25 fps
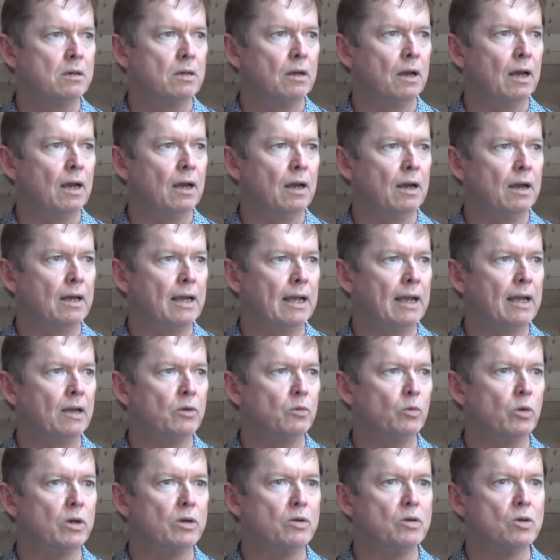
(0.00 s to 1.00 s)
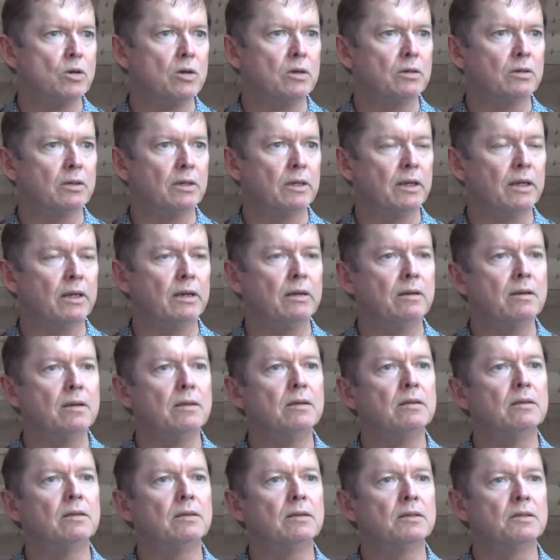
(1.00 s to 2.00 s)
and were not
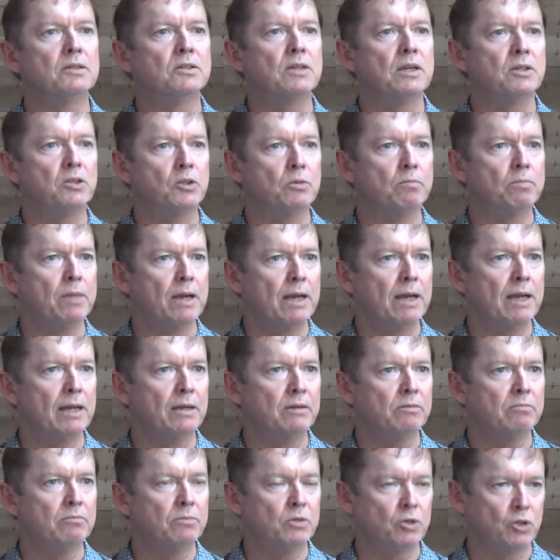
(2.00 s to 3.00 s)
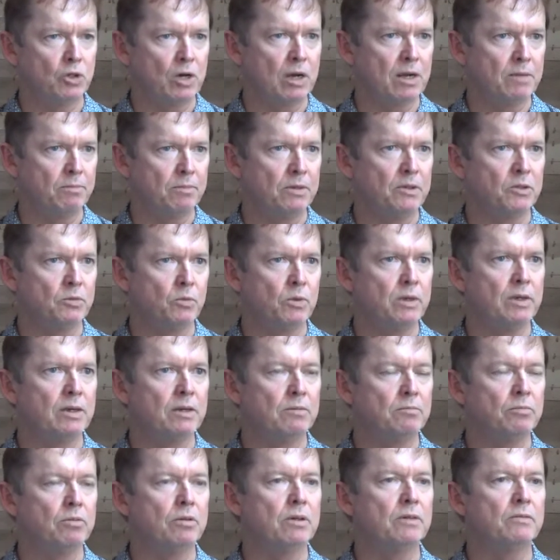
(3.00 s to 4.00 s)
in such a bad shape as we
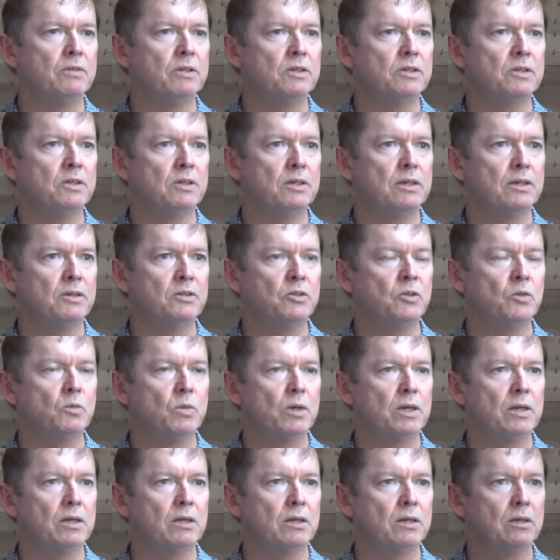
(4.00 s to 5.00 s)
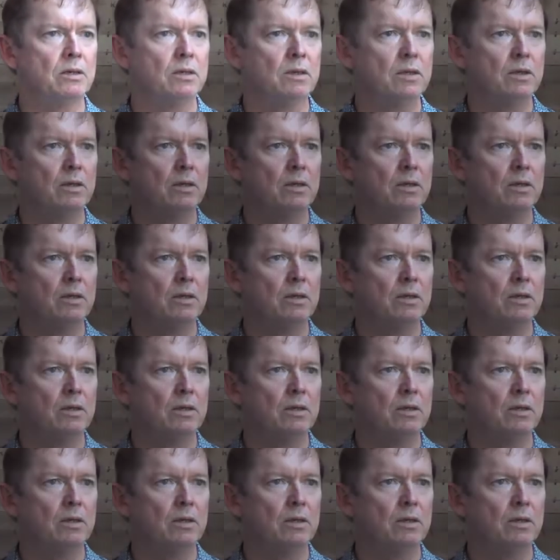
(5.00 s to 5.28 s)
had previously estimated.